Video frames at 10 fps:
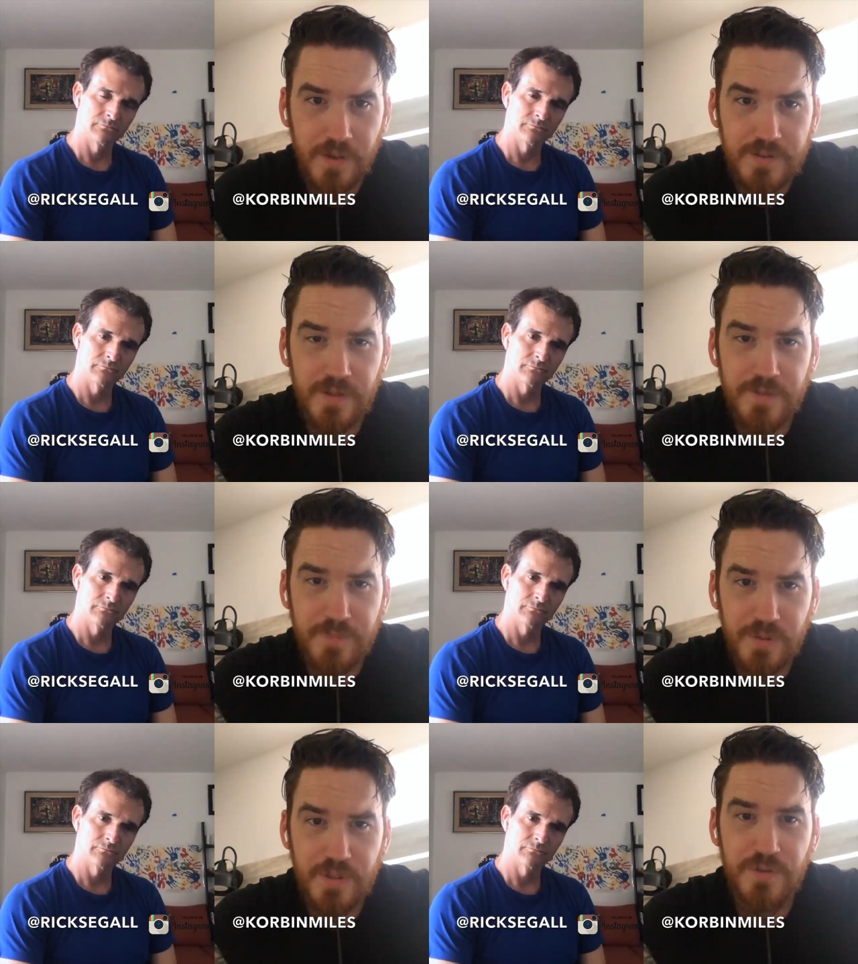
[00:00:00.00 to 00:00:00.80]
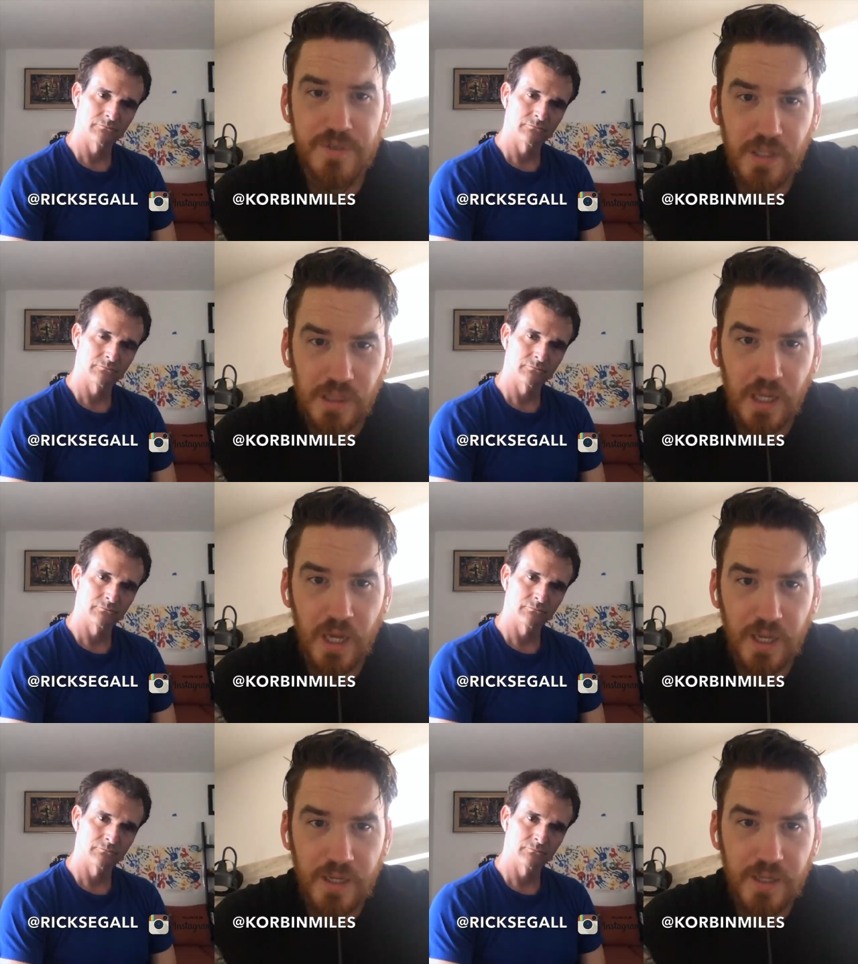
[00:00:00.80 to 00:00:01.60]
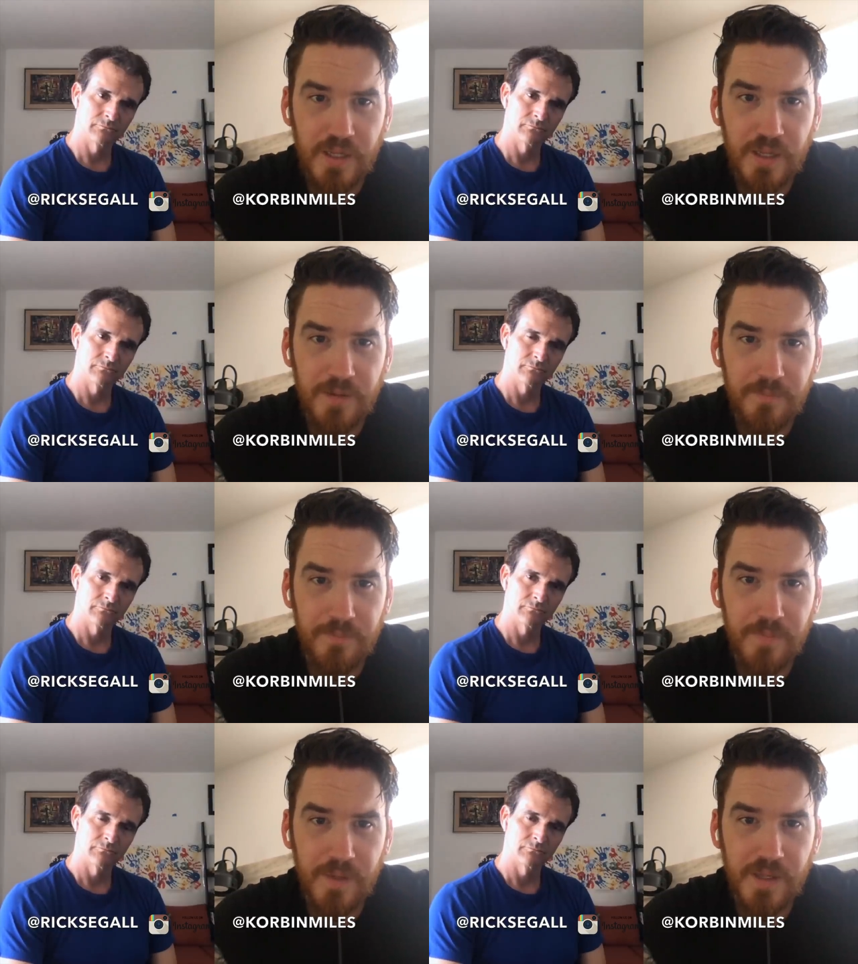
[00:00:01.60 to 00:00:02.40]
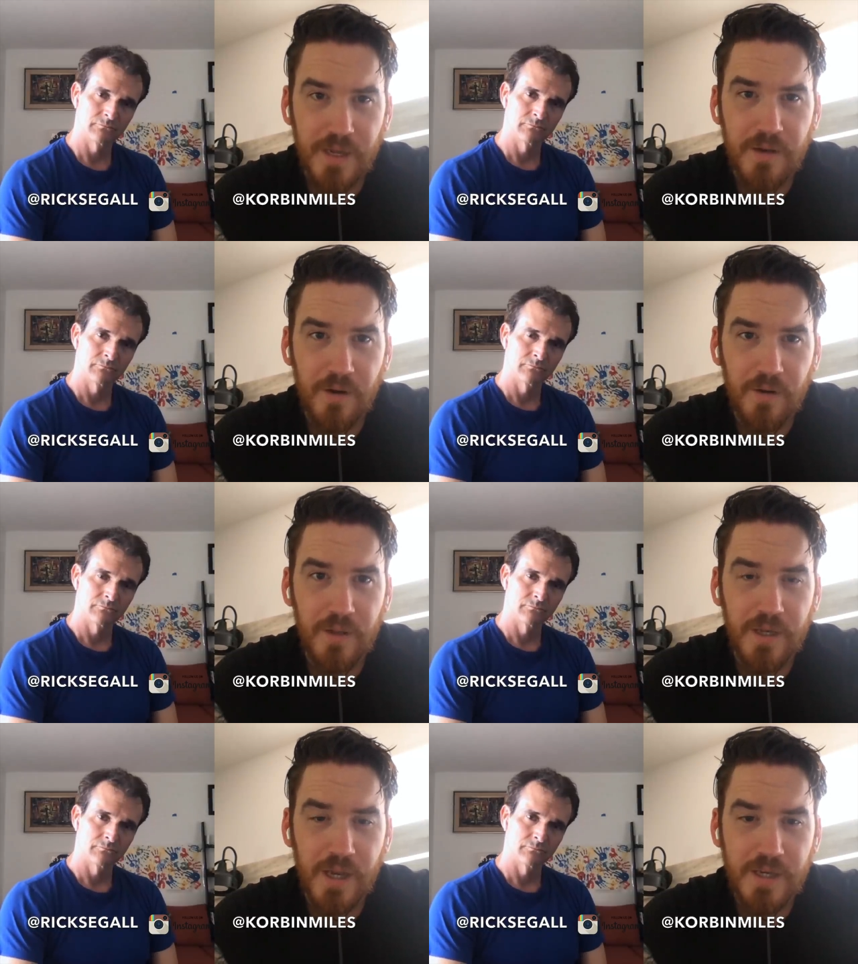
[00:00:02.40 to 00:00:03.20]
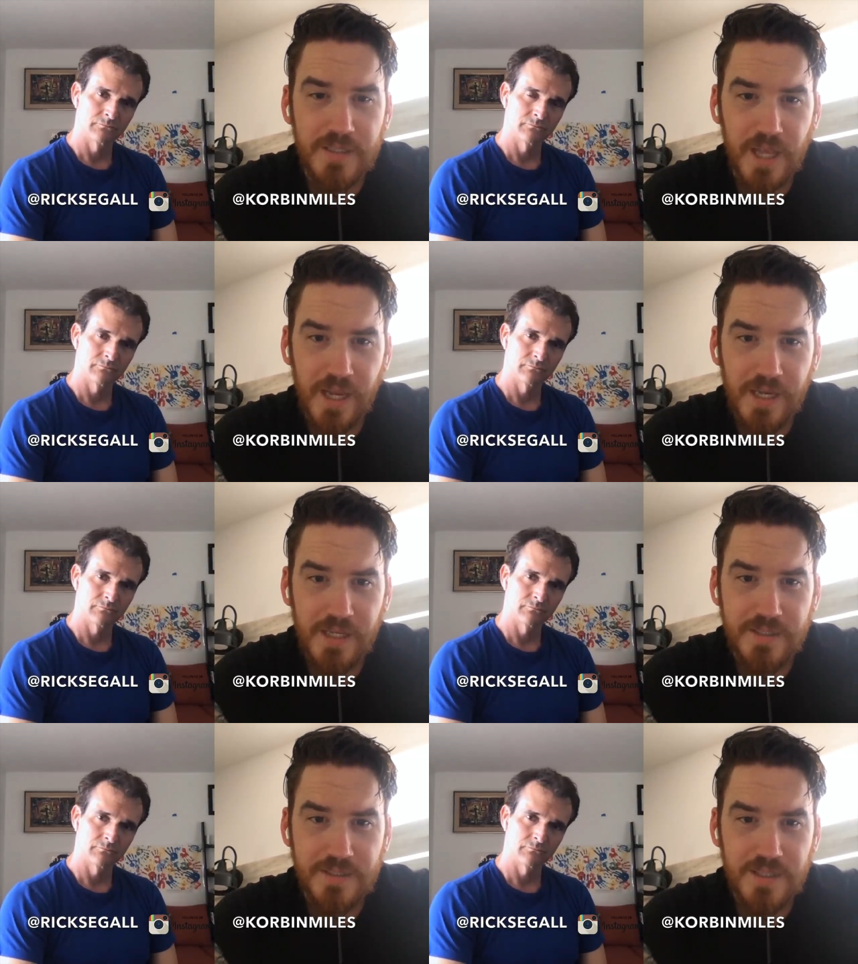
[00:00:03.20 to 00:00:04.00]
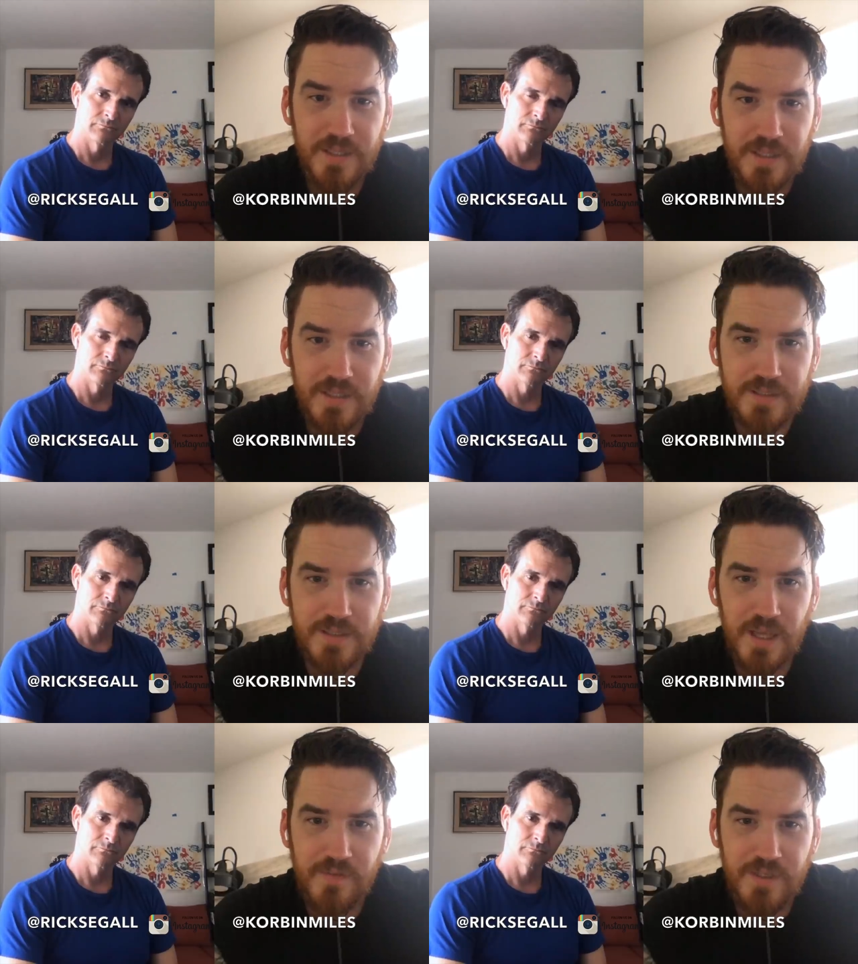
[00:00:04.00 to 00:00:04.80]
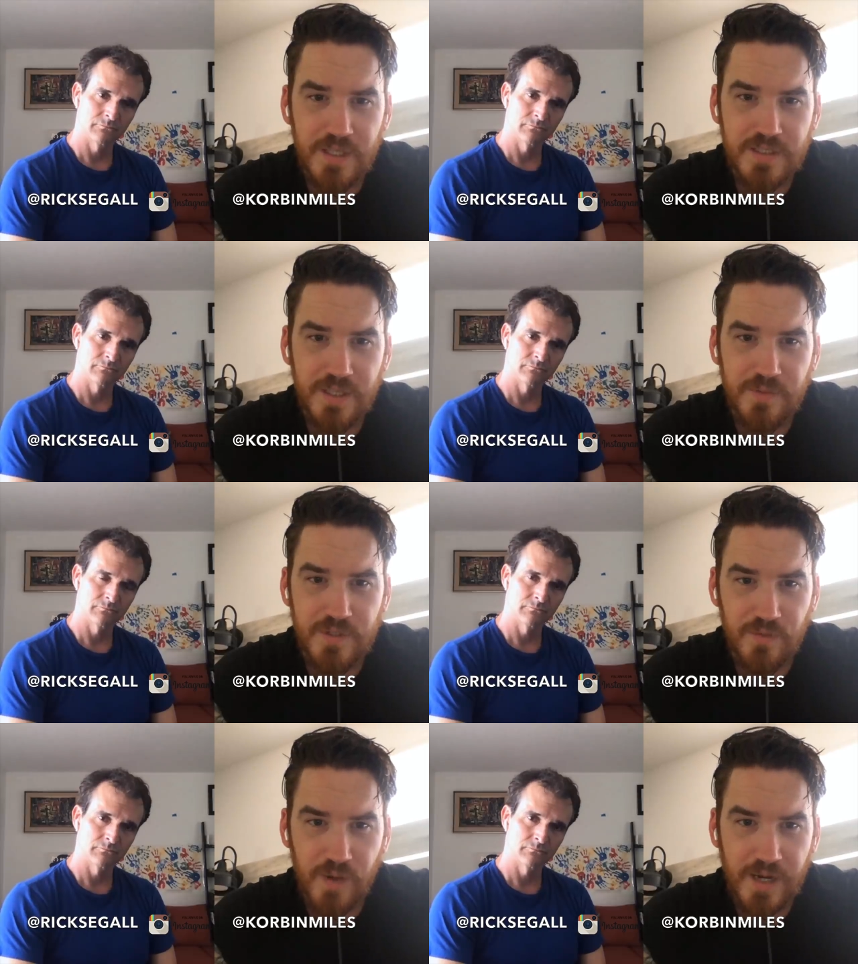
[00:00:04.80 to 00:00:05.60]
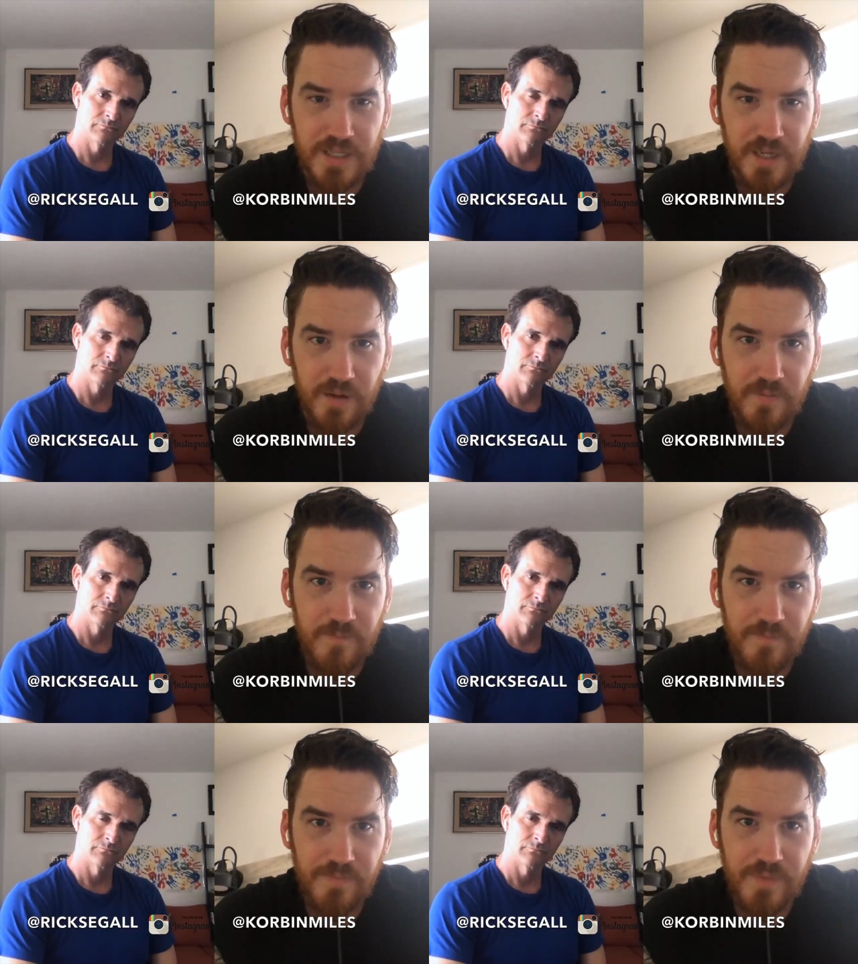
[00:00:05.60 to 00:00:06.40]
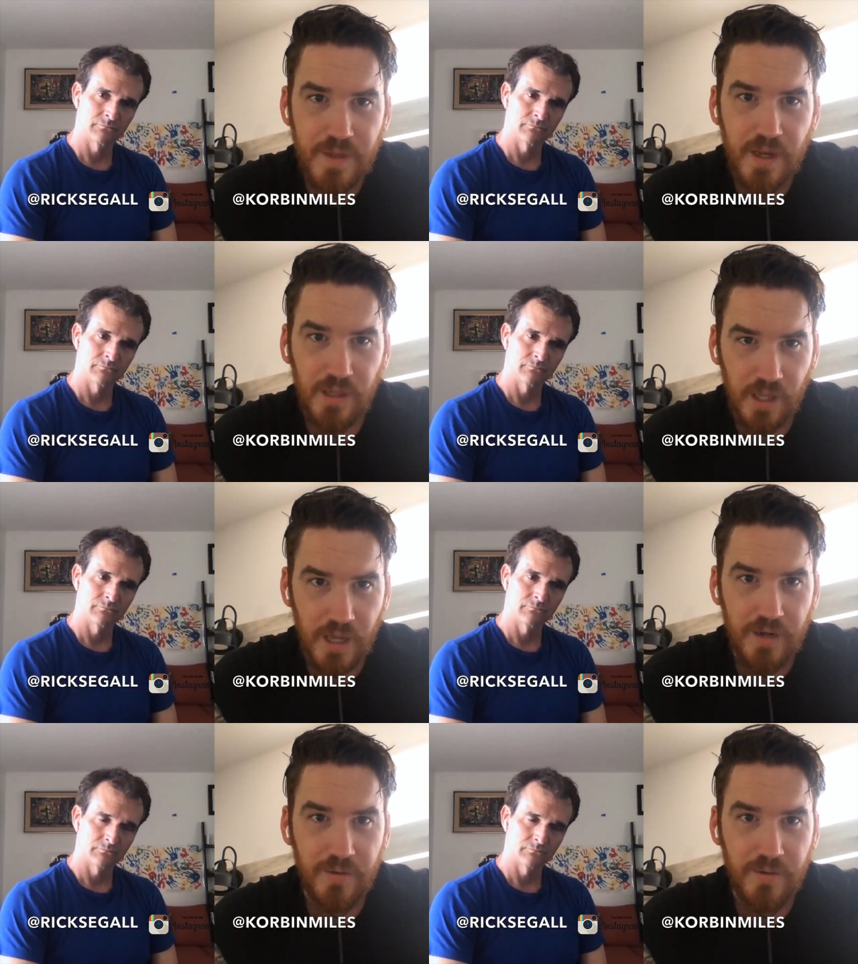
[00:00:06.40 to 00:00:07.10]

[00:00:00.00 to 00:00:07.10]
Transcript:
Speaker 1: Uh, so he's produced a lot, and then in the early nineties, eighties, seventies, he was directing a lot.